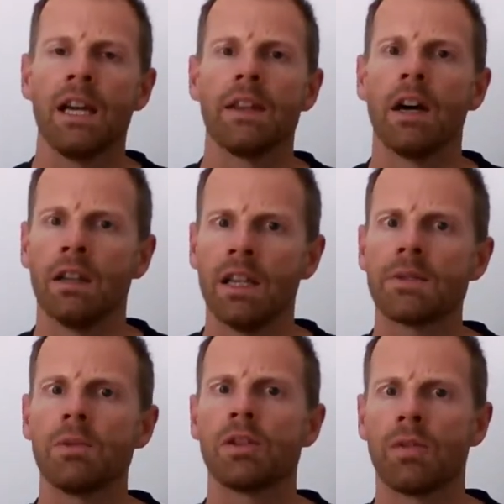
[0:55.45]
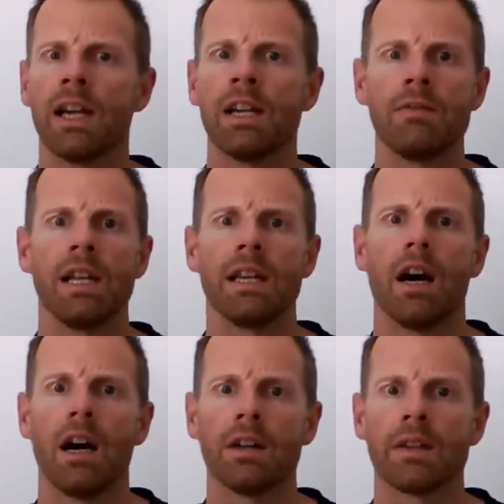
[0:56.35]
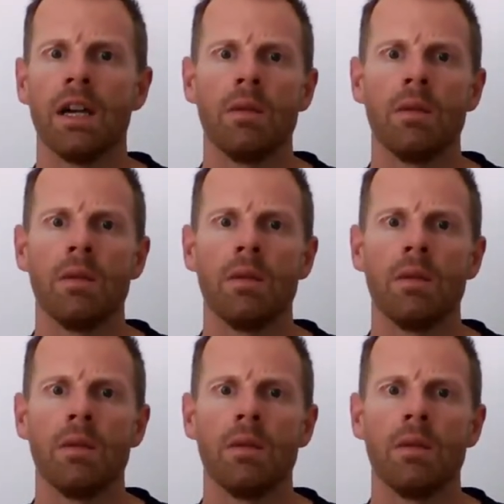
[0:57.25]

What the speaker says: that unless we're trying really hard,